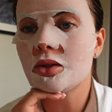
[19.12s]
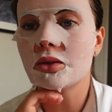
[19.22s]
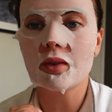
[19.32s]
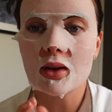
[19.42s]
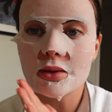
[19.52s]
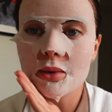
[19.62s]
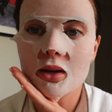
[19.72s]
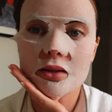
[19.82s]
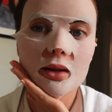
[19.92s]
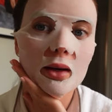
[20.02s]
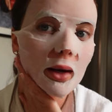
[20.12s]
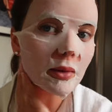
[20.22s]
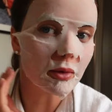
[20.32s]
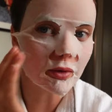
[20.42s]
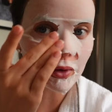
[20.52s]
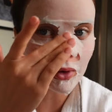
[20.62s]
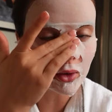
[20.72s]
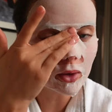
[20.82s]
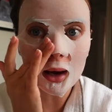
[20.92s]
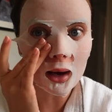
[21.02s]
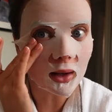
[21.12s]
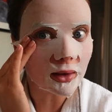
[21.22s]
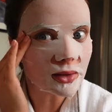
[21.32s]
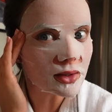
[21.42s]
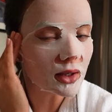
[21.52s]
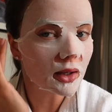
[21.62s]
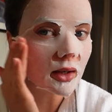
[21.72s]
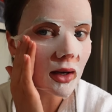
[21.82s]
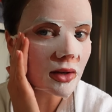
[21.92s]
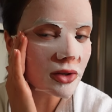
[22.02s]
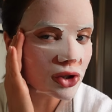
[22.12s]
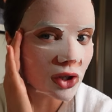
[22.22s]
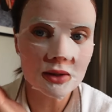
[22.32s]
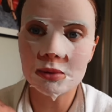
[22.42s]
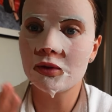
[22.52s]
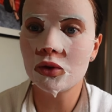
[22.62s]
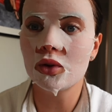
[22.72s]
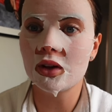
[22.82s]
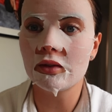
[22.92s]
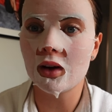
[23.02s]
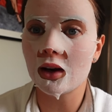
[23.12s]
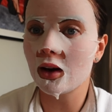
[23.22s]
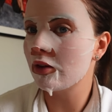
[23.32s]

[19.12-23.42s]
do a face mask the night before and just before the event.